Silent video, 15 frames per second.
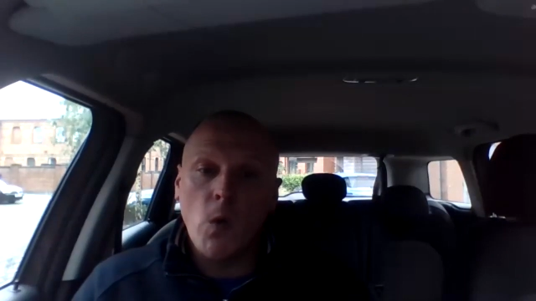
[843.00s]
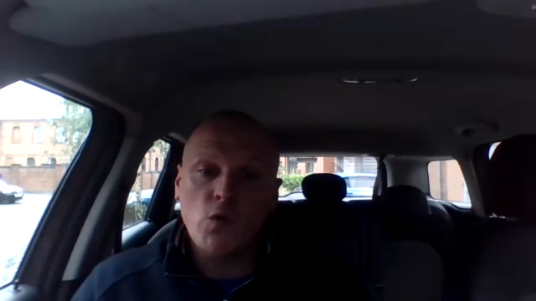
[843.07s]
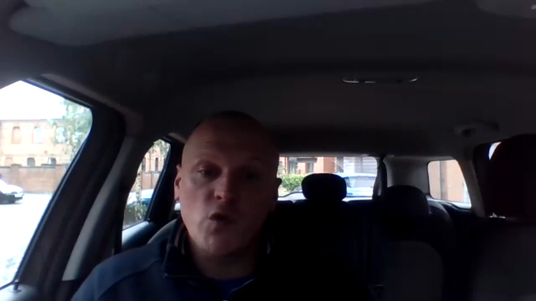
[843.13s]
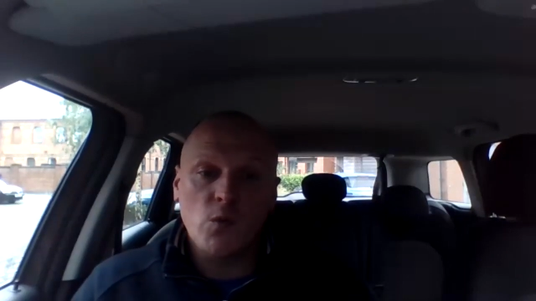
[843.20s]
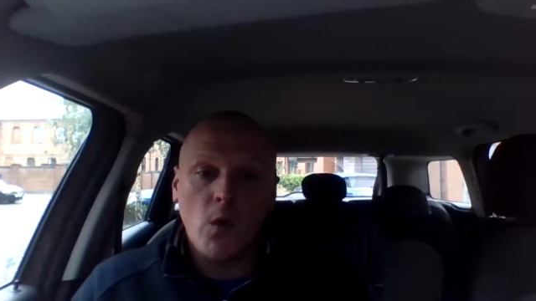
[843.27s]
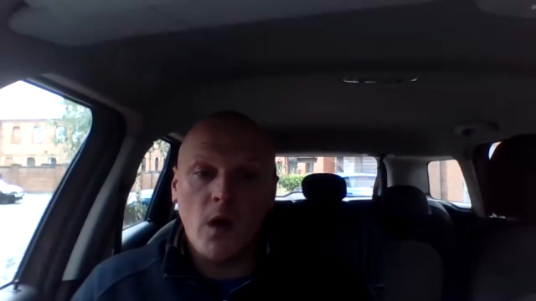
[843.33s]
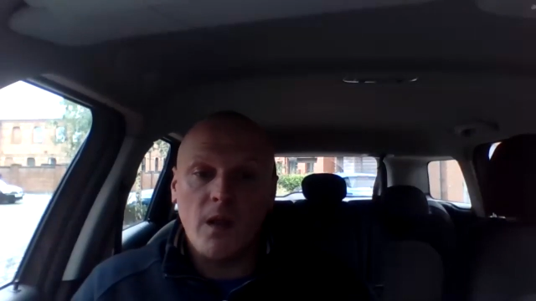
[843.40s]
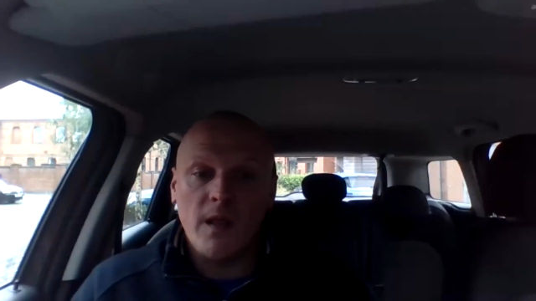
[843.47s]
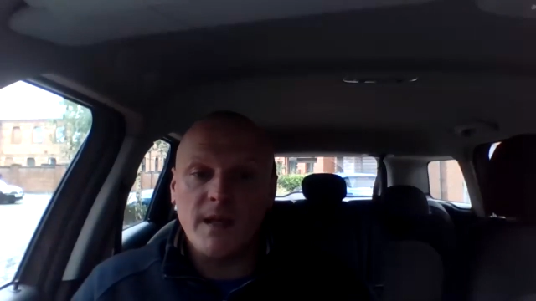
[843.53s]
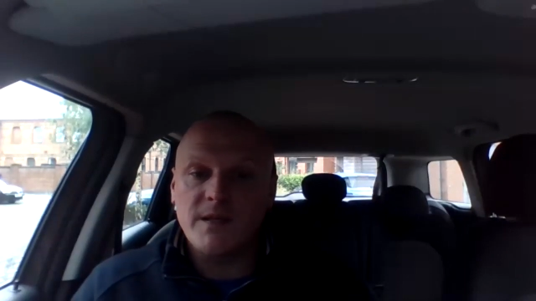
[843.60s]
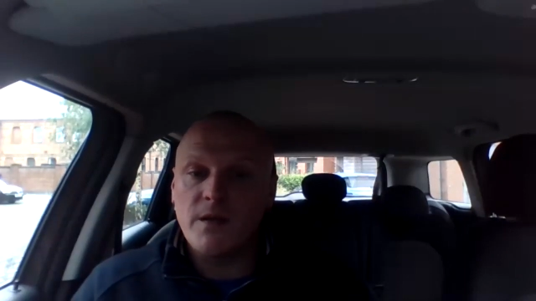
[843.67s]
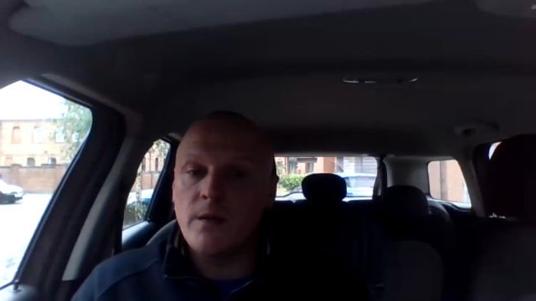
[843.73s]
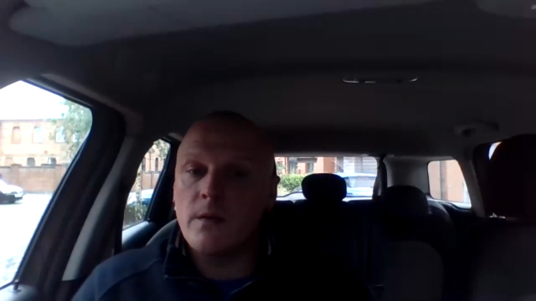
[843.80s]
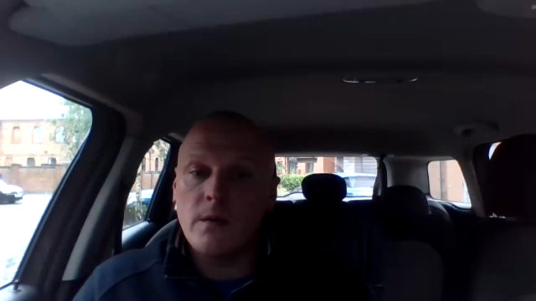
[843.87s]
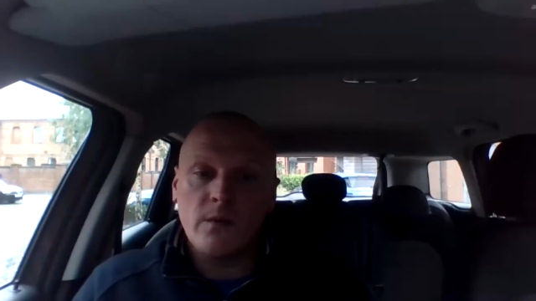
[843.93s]
those who want to
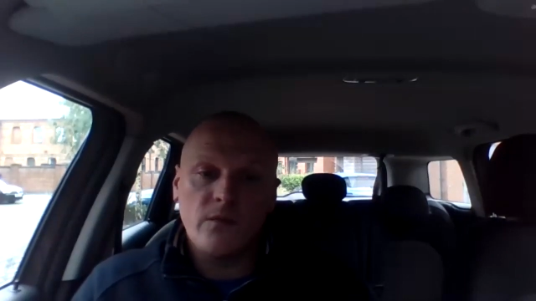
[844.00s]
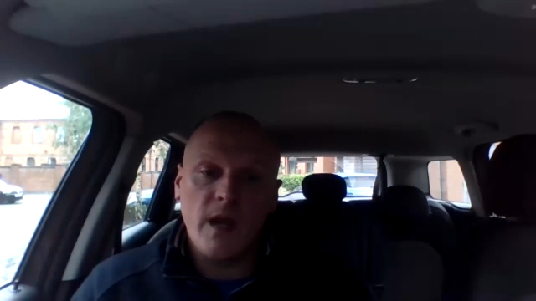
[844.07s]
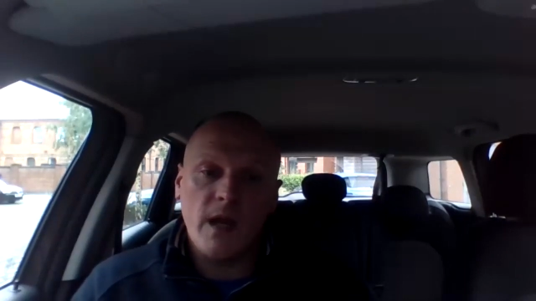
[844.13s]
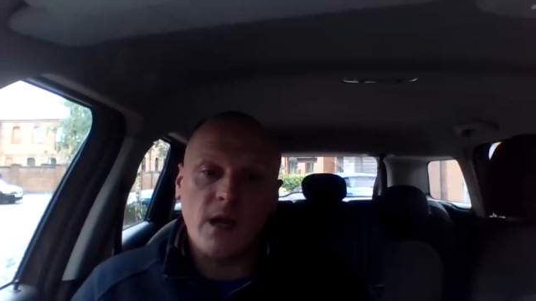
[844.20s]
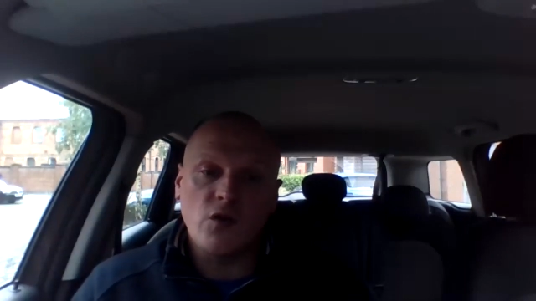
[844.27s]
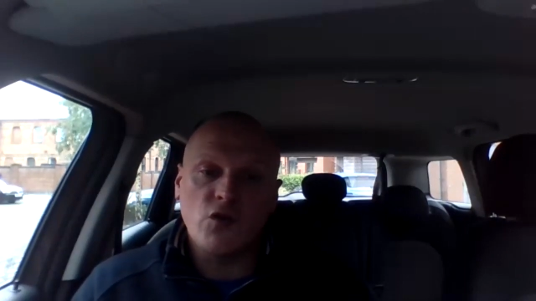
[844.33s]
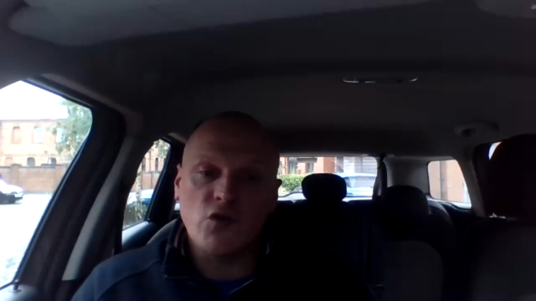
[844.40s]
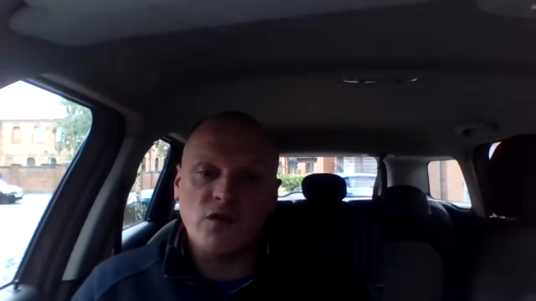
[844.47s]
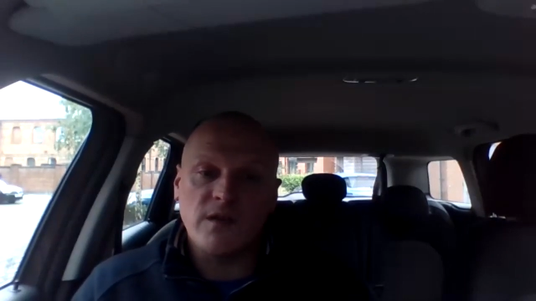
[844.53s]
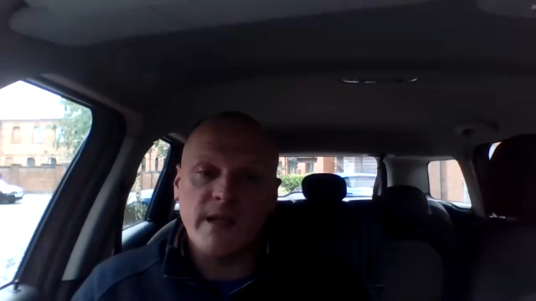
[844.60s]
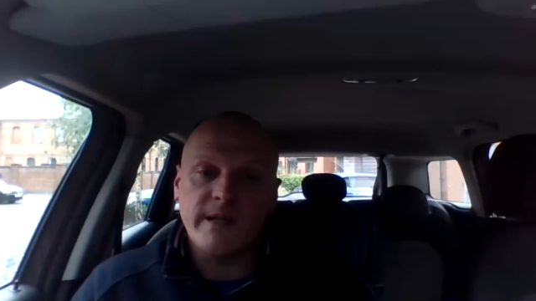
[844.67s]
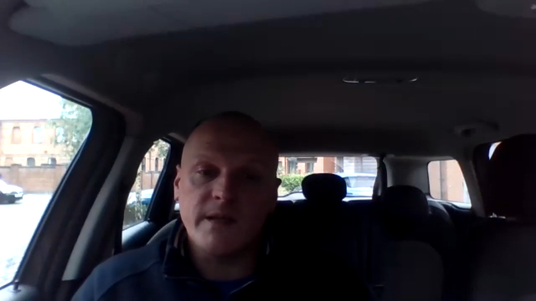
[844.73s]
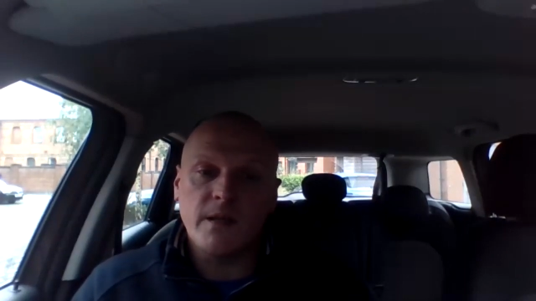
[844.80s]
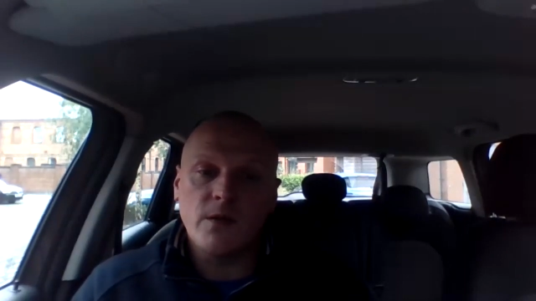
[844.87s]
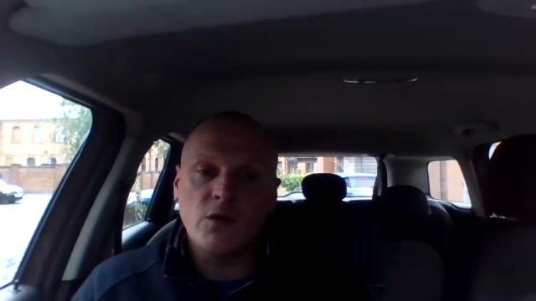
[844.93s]
listen, they can just
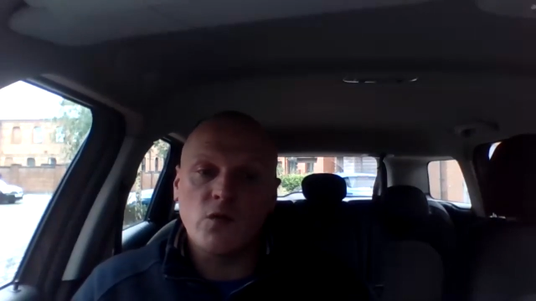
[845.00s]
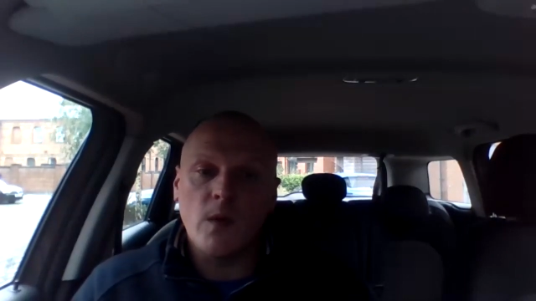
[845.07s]
listen